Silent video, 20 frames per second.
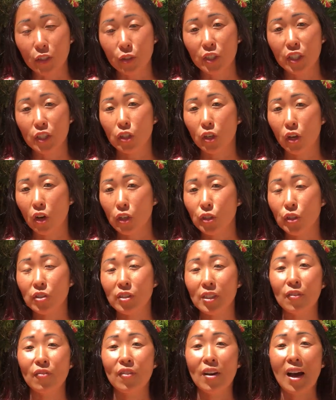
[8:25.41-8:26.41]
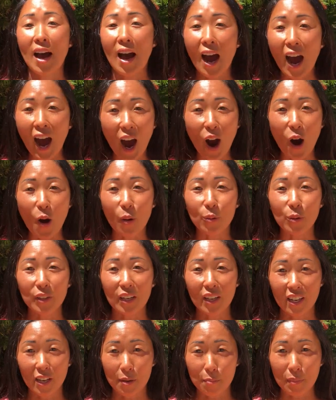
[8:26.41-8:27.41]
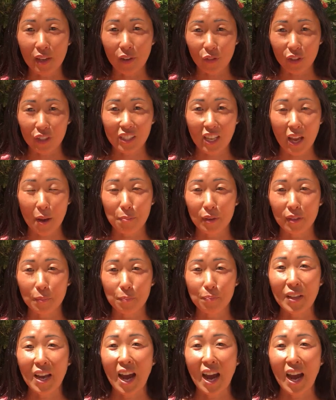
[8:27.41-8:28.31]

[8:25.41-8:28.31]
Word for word: So just ask yourself, how can I make this happen?